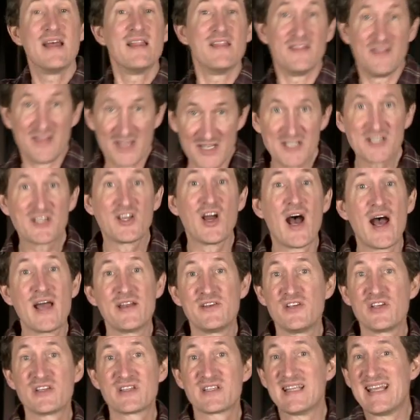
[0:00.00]
This
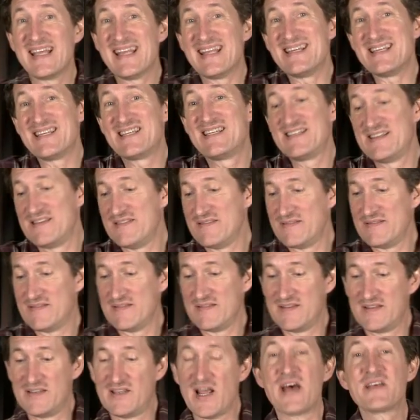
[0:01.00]
God, just in
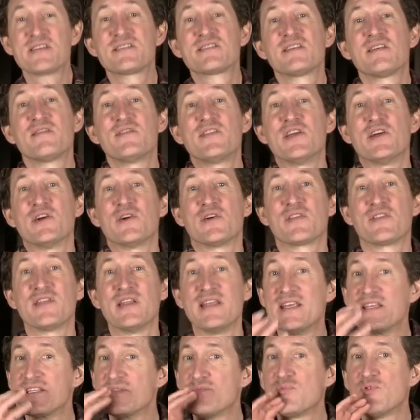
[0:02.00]
dust of the earth,
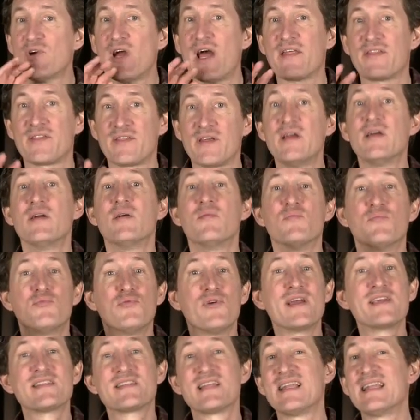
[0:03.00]
in his breath,
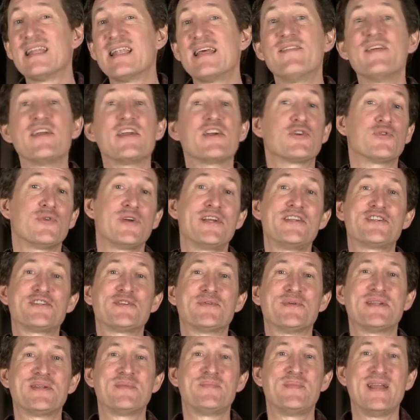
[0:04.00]
brings a living
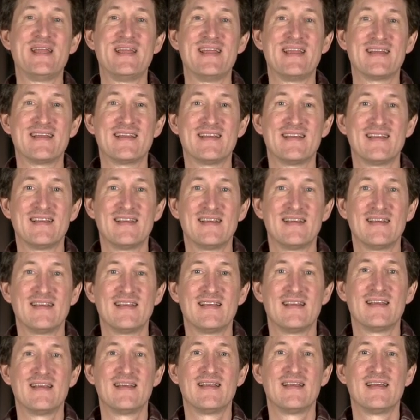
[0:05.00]
creature into being,
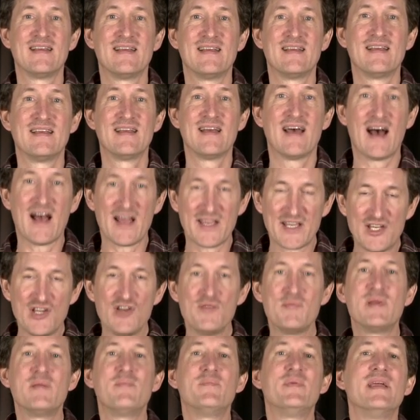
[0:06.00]
a
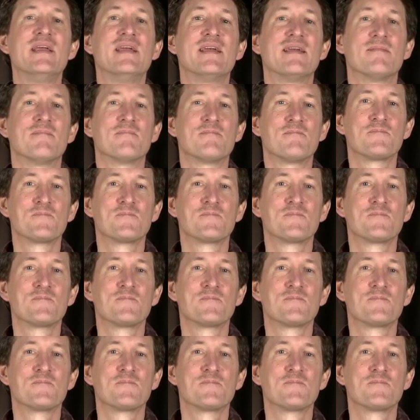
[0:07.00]
human being.